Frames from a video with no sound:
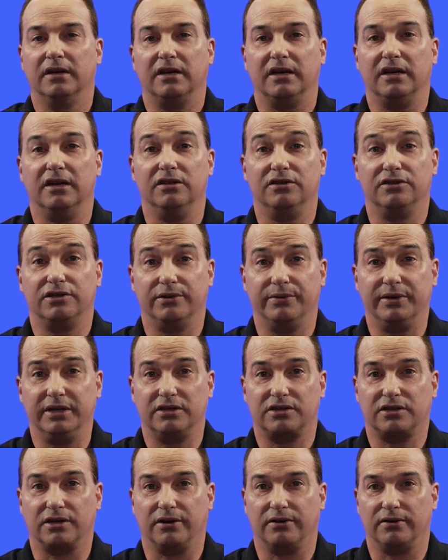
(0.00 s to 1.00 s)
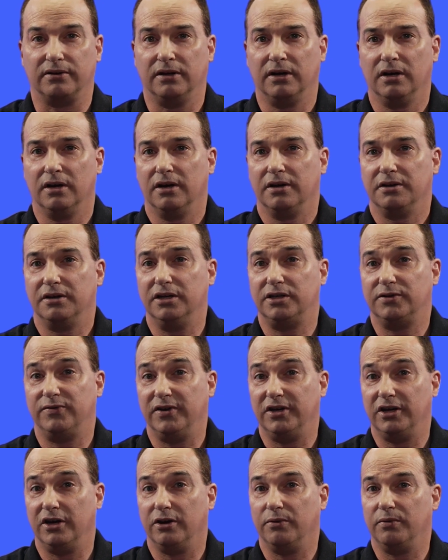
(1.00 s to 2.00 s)
In doing so, this
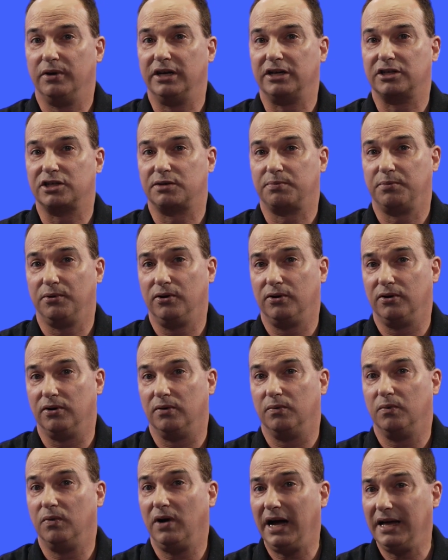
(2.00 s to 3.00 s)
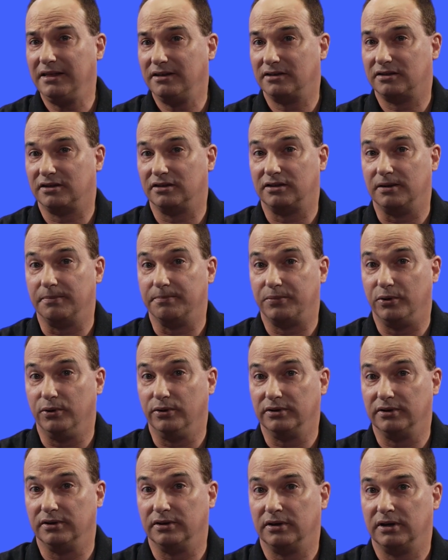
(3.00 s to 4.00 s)
video will explore why this is
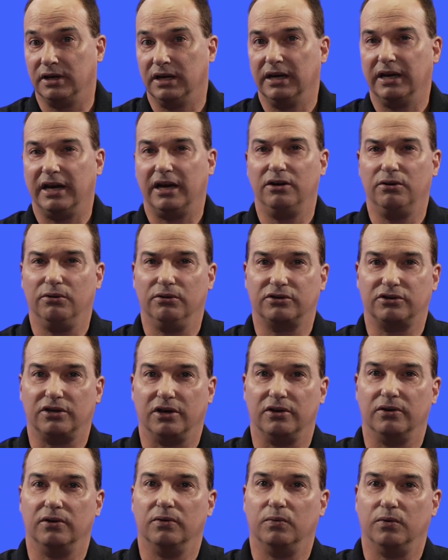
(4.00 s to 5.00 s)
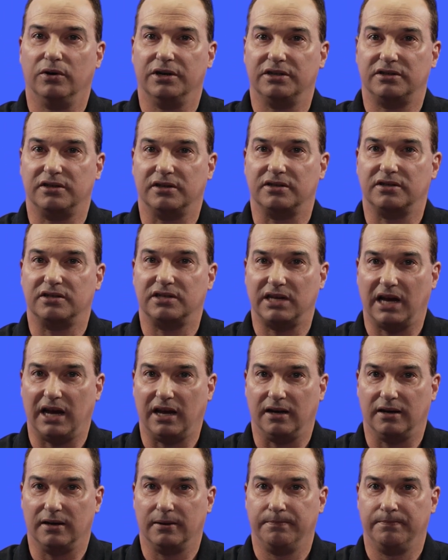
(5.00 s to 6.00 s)
important and also what is at
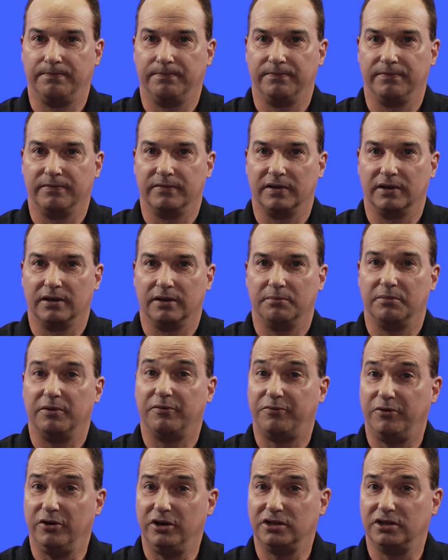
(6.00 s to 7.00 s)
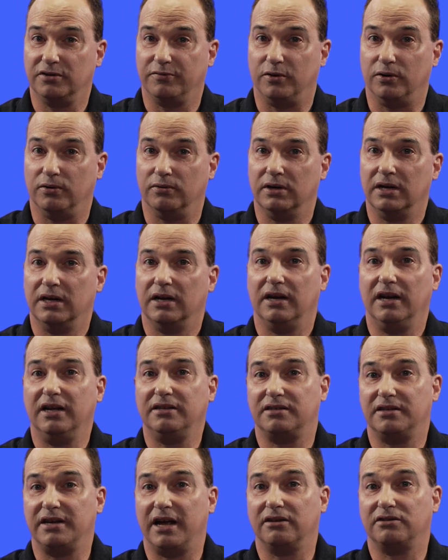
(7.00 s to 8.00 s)
stake. But first of all,
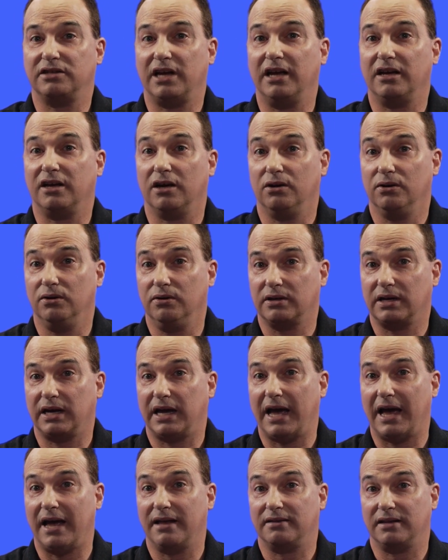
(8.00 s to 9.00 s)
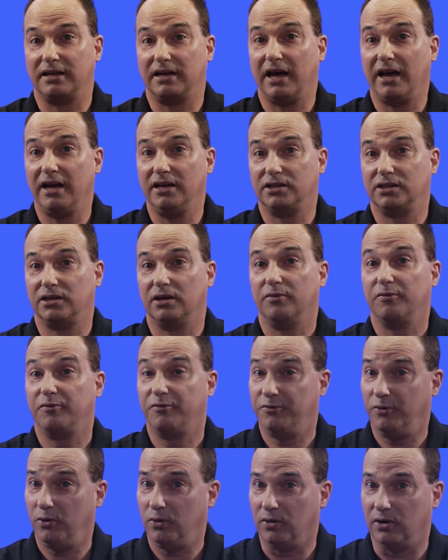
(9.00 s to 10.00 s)
let's now take a look at the case
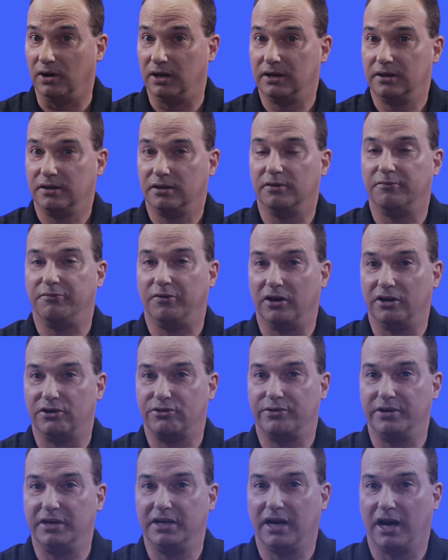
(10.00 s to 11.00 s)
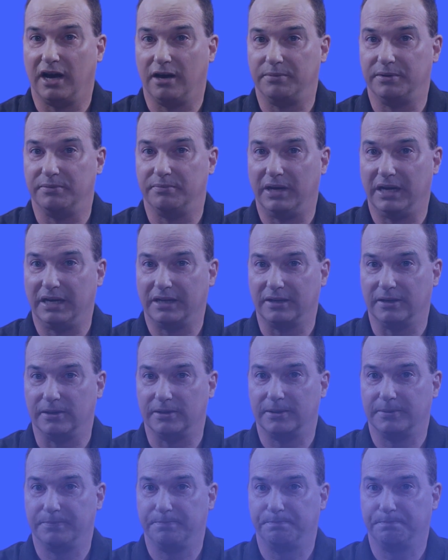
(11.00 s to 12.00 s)
for the voluntary carbon market.